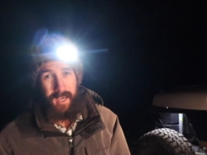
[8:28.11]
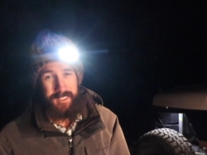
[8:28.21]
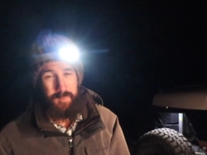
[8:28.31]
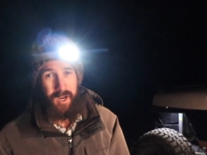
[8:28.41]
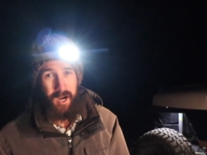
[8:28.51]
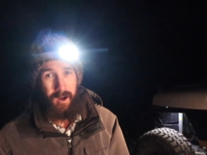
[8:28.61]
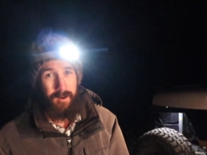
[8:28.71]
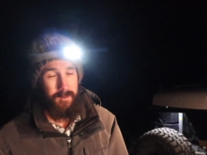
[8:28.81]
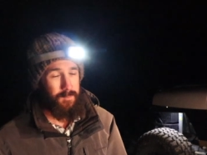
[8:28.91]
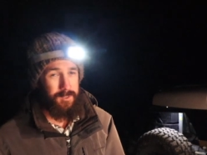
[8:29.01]
as a pair,
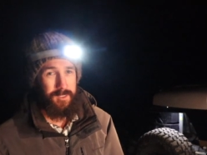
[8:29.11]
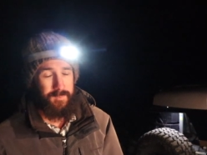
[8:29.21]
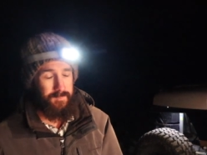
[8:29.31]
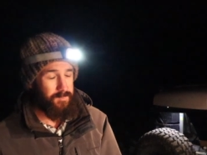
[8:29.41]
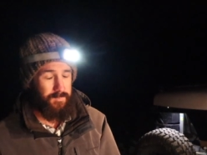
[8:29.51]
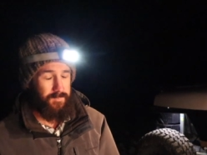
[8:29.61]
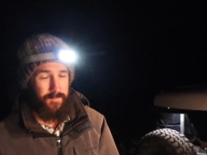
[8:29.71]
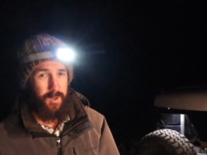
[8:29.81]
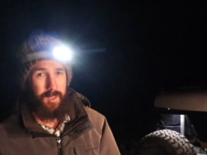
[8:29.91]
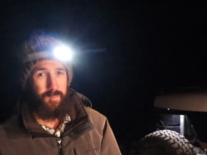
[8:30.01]
which is
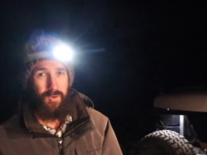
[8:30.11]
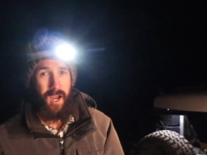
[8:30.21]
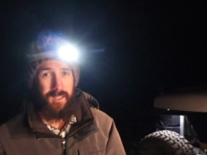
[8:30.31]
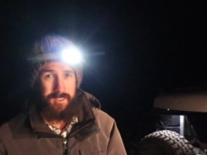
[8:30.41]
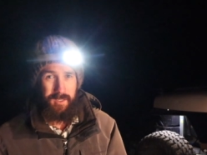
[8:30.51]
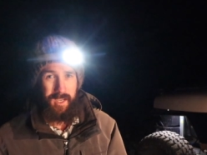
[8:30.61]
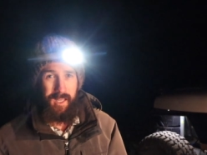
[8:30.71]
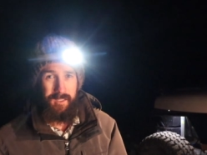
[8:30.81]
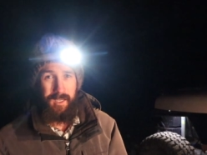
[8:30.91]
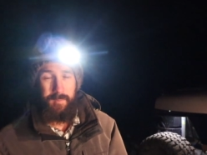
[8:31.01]
freaking bright. These are like
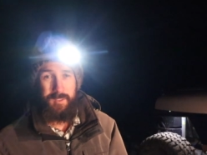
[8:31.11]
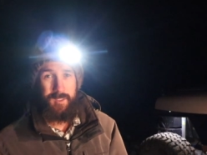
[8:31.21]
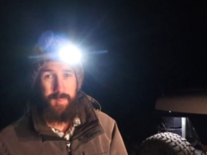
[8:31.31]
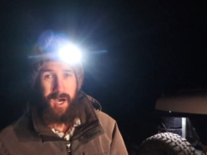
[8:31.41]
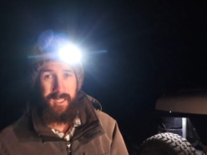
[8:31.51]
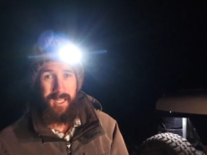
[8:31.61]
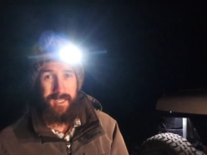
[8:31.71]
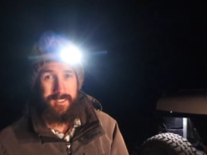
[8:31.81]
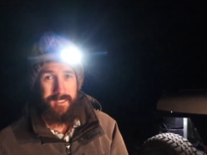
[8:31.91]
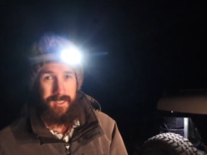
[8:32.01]
helicopter
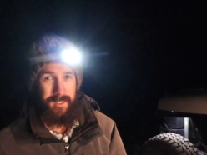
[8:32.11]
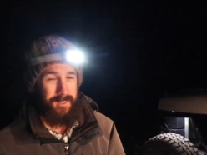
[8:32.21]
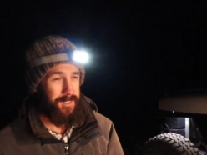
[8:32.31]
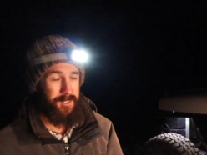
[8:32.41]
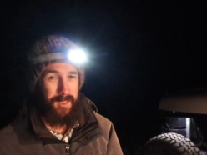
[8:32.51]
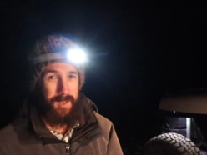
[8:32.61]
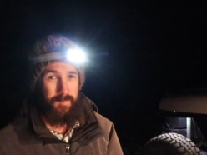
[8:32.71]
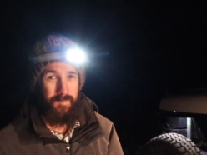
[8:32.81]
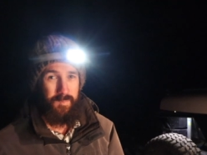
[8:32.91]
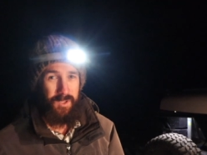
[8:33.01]
spotlights. These are like
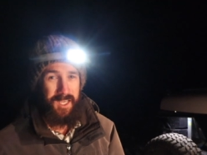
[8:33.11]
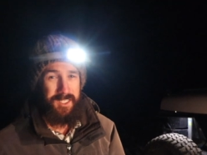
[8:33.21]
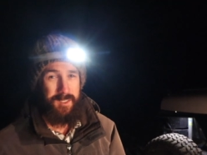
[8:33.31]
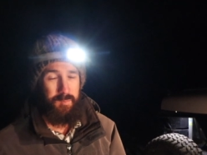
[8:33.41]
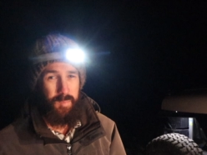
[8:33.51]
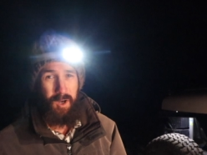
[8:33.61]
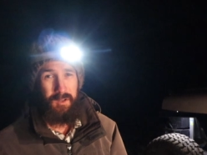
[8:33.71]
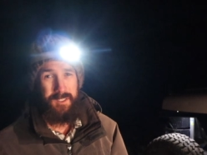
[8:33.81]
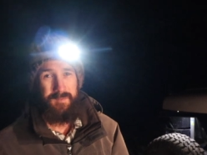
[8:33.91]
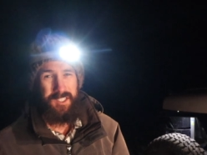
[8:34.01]
blazing
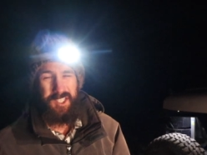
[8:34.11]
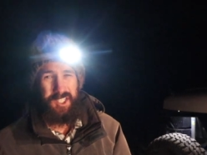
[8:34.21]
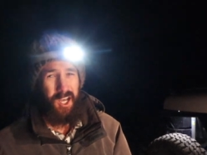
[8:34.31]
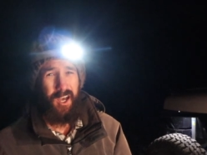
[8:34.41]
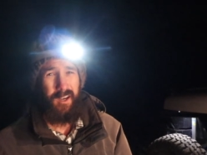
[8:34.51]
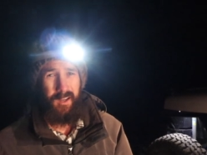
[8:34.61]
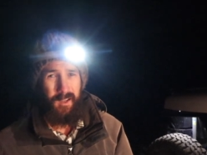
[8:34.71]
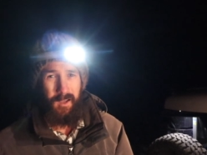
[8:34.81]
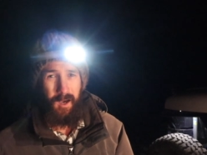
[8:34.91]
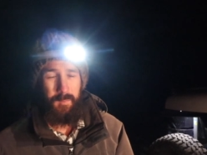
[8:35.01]
balls of the sun
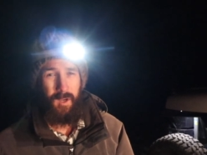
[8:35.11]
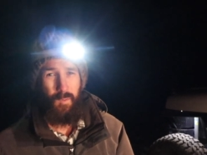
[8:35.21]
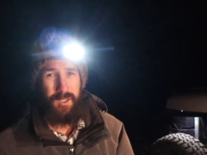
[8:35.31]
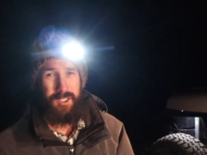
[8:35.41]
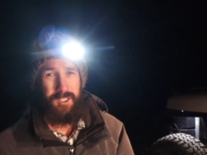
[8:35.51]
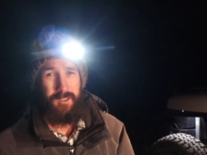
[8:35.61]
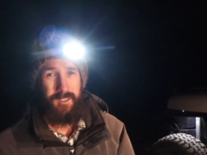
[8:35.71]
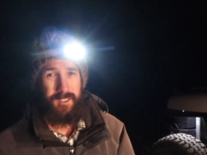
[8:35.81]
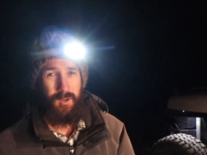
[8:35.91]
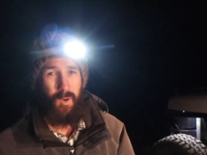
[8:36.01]
on my windshield.
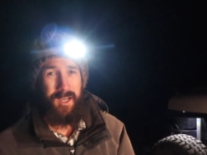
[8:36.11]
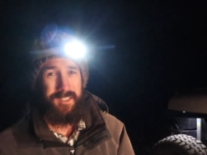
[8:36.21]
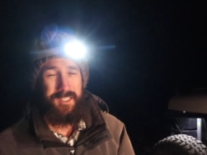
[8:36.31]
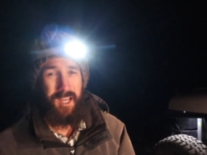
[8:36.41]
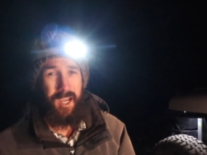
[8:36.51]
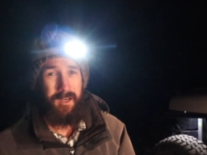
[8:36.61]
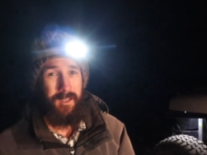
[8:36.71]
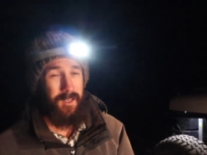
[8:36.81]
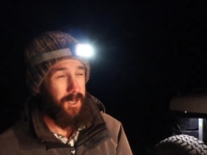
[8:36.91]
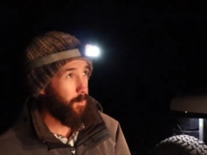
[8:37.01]
It's quite insane.
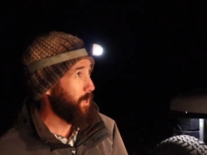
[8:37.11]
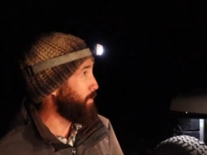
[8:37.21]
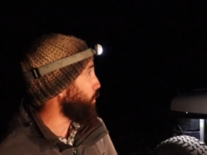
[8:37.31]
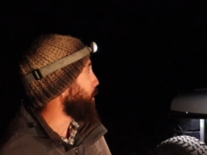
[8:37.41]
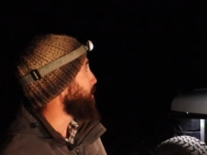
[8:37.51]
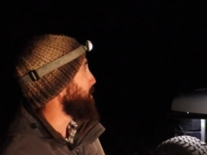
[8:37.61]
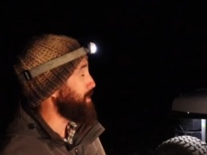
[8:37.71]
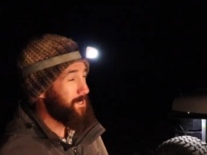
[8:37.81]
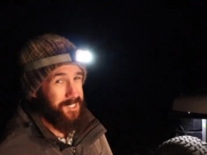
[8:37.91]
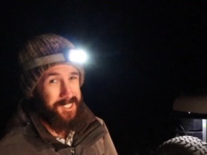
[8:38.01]
We're gonna point them
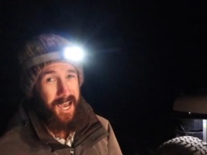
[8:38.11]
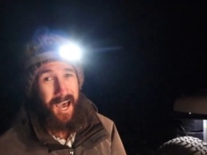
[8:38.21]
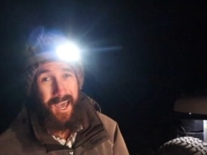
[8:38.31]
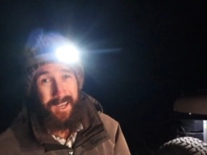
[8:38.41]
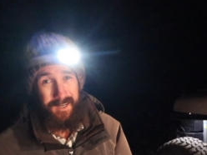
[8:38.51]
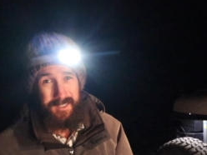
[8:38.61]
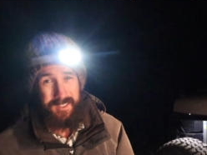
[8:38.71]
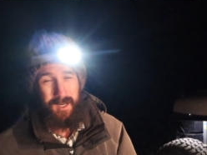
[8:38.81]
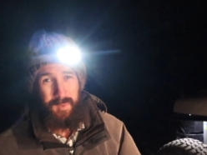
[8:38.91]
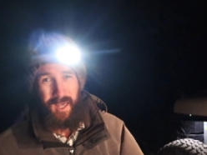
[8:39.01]
into the sky, and it's gonna be